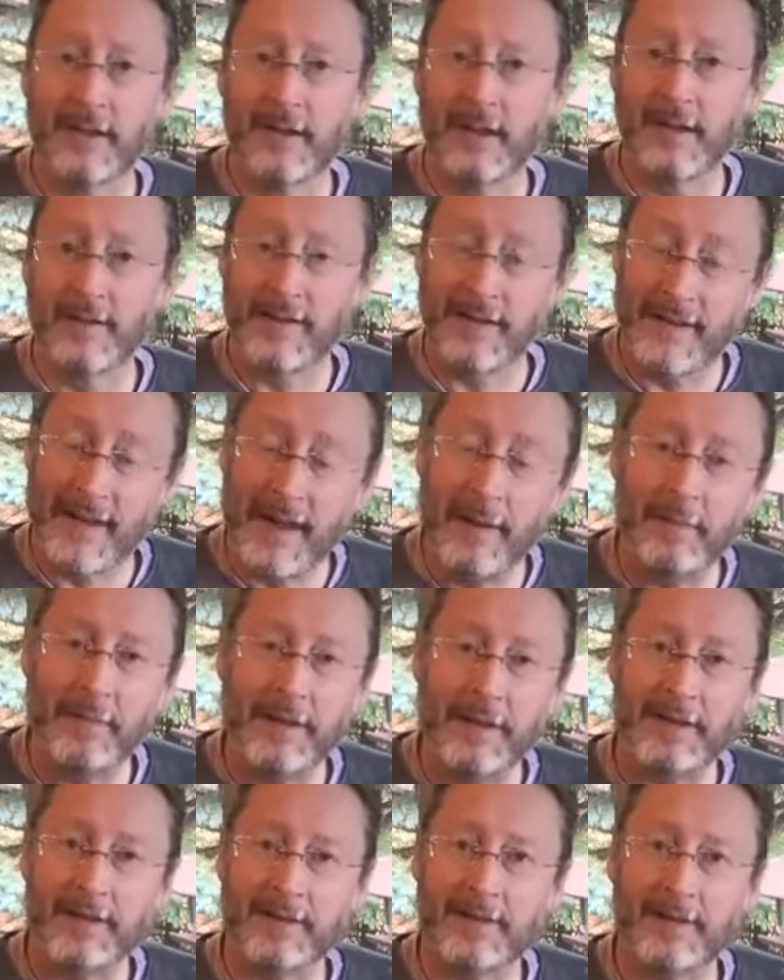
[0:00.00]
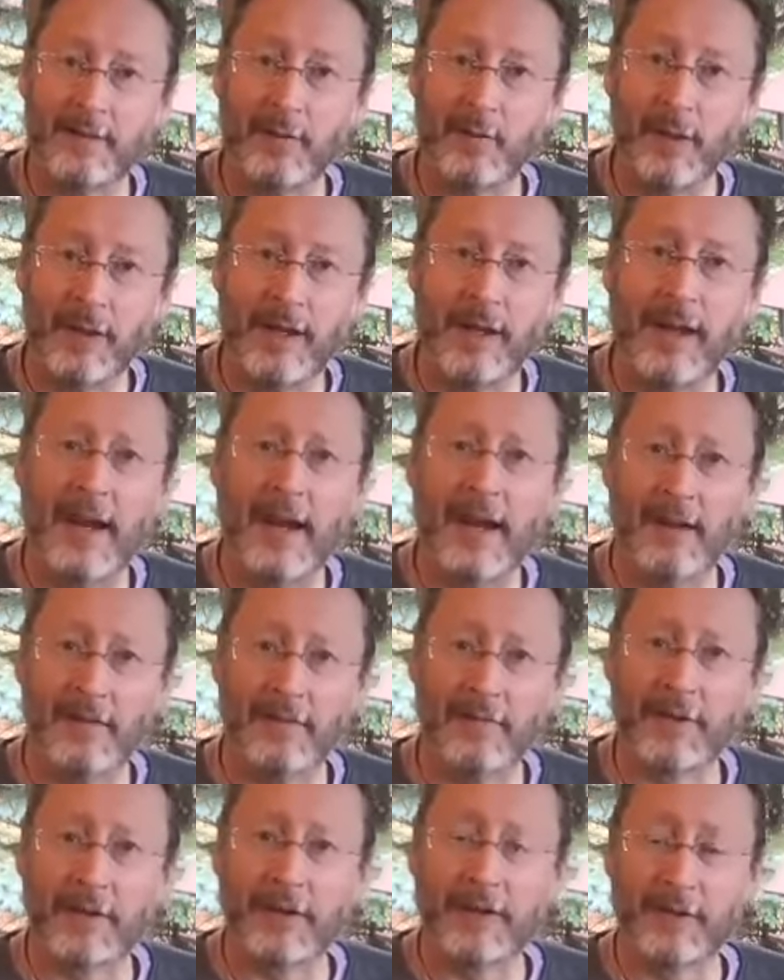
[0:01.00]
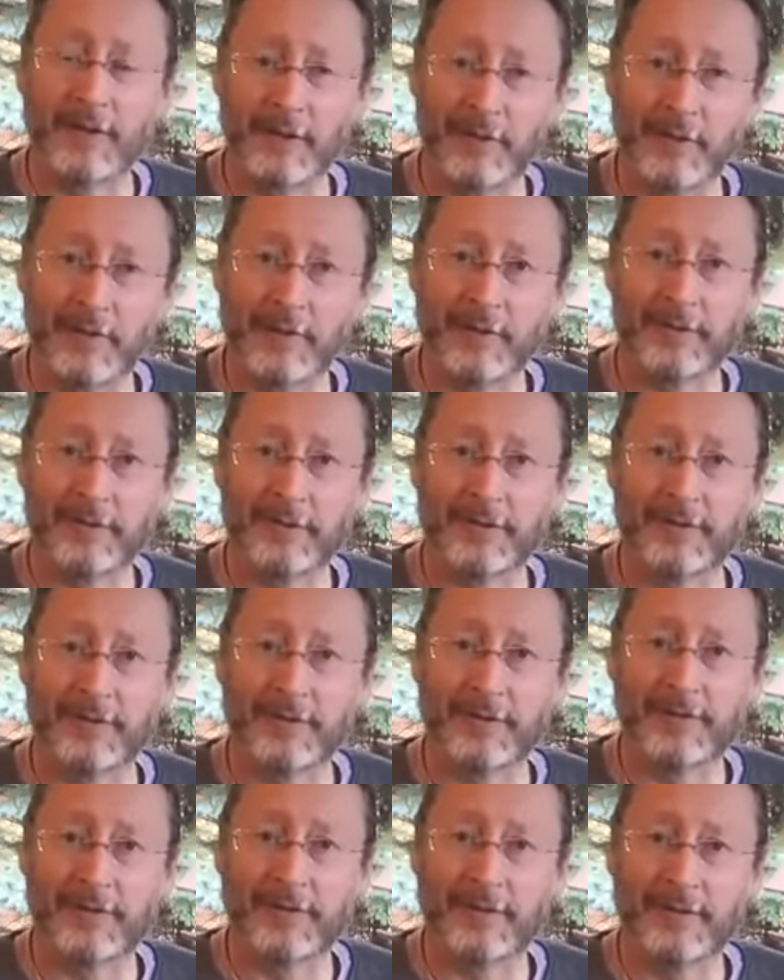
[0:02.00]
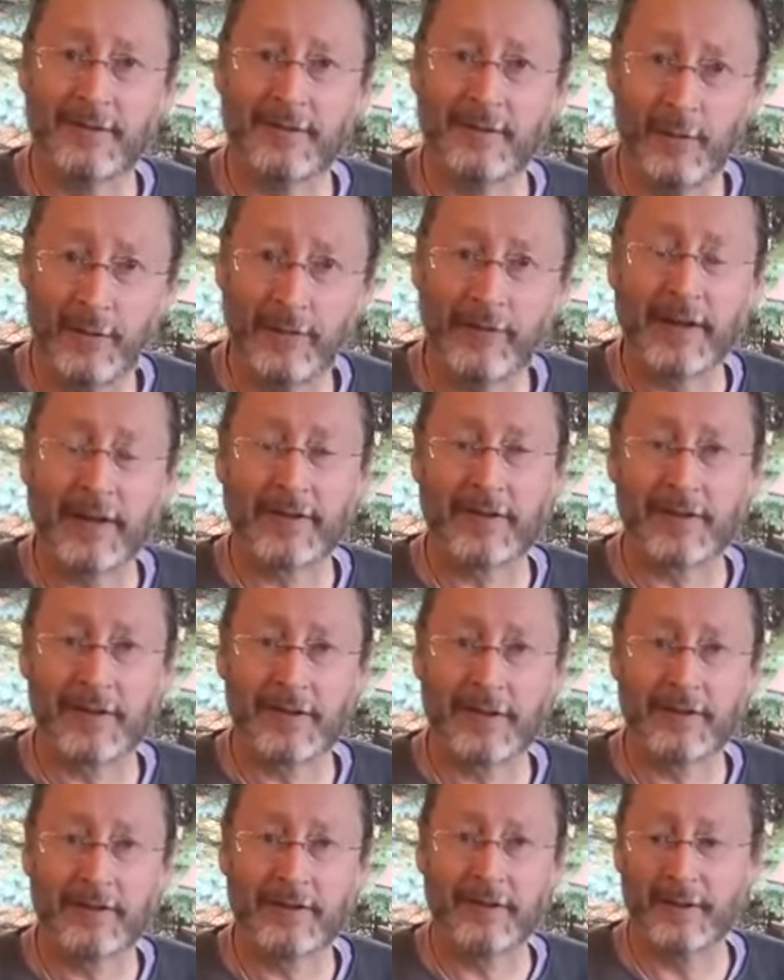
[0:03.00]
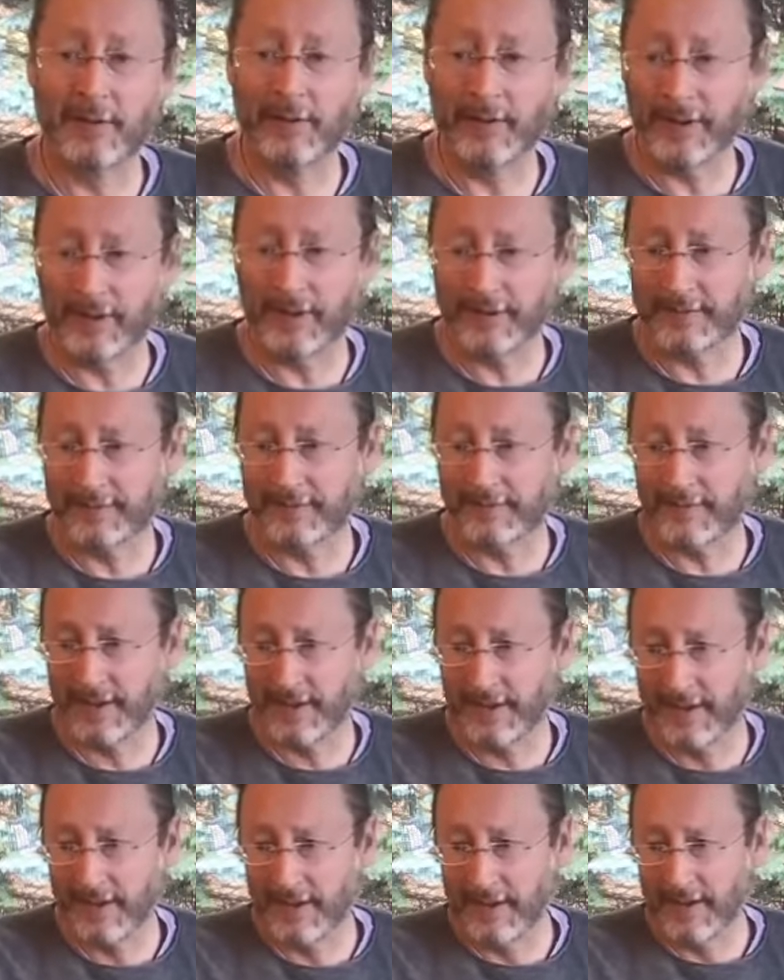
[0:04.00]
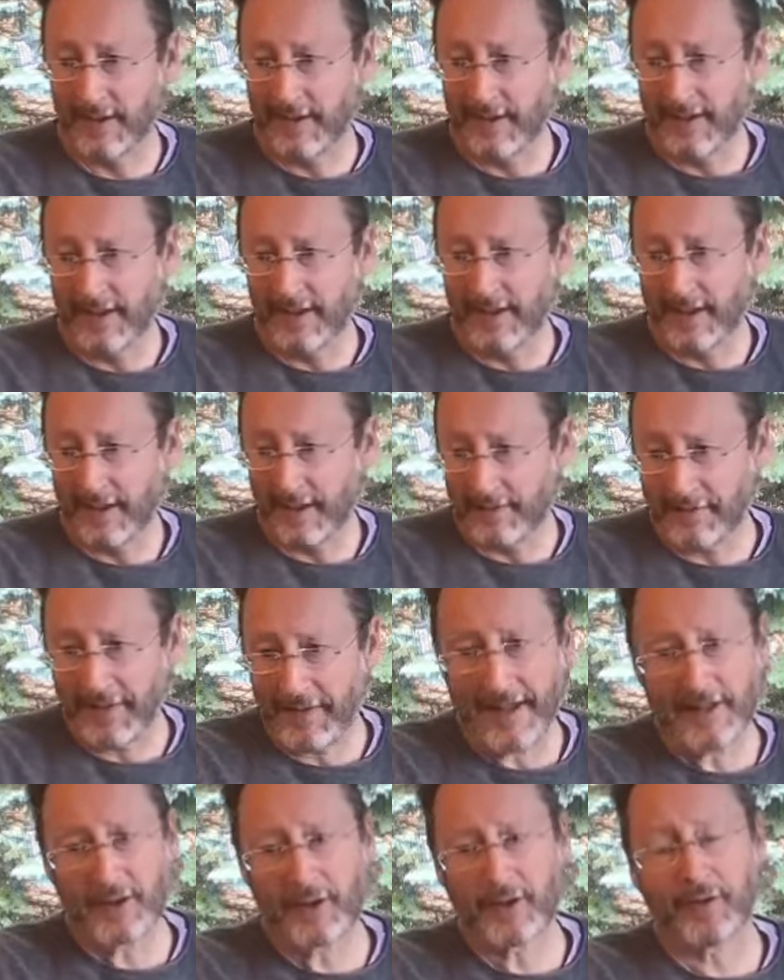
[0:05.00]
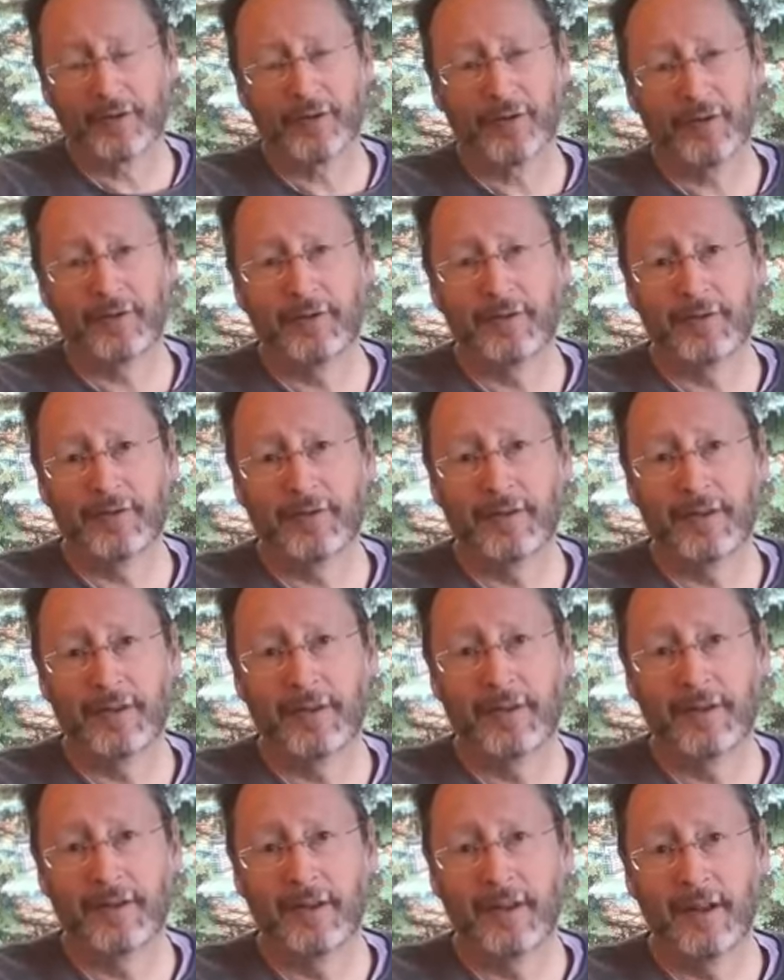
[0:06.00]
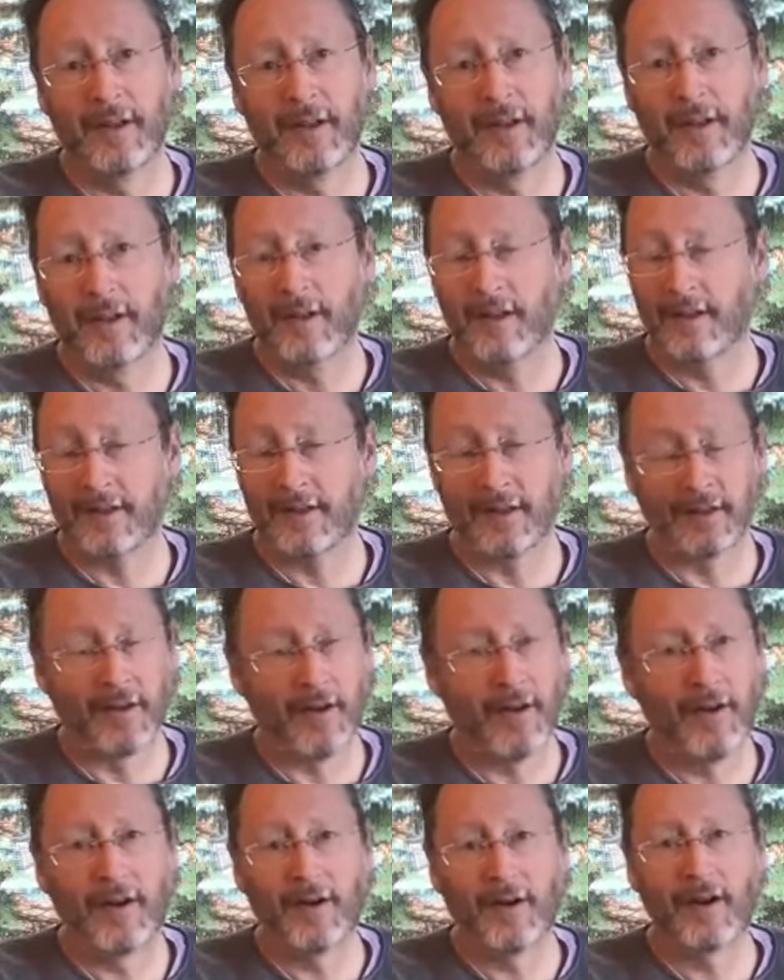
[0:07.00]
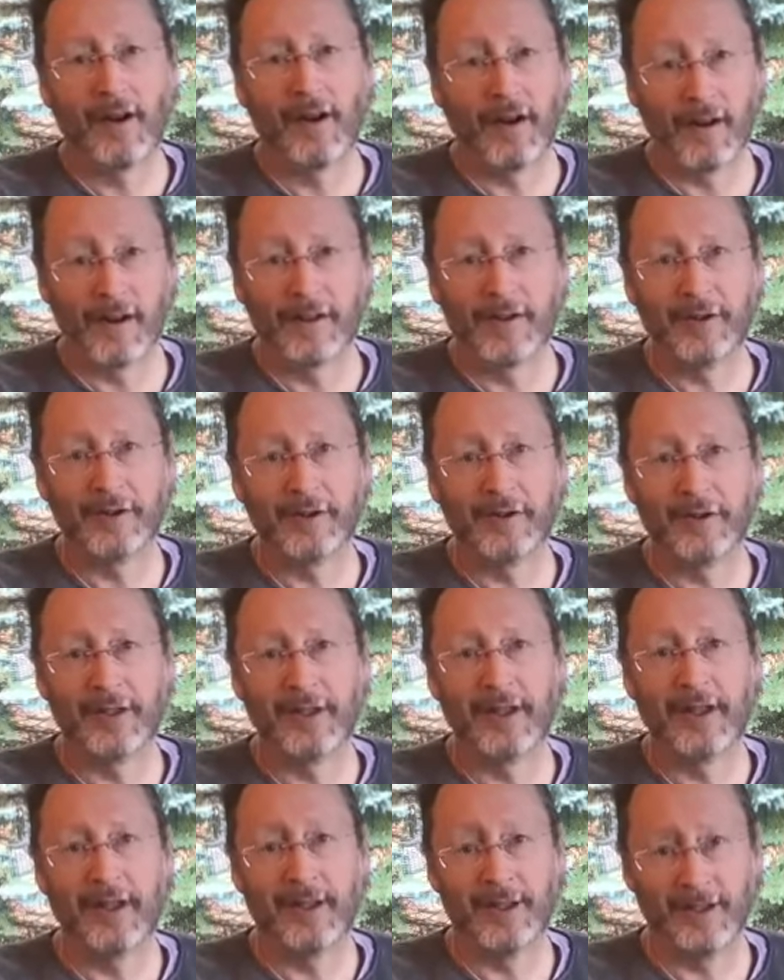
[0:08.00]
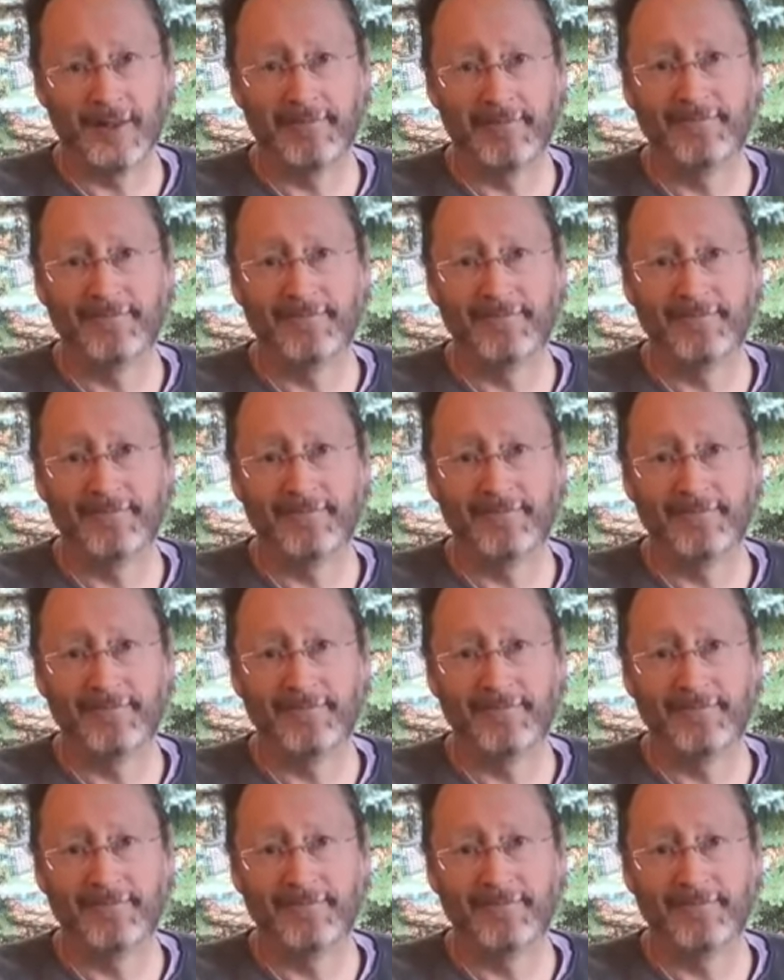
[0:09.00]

And then that means that we have the controls. We've got the steering wheel. And if that's true, it's a long, hard journey ahead.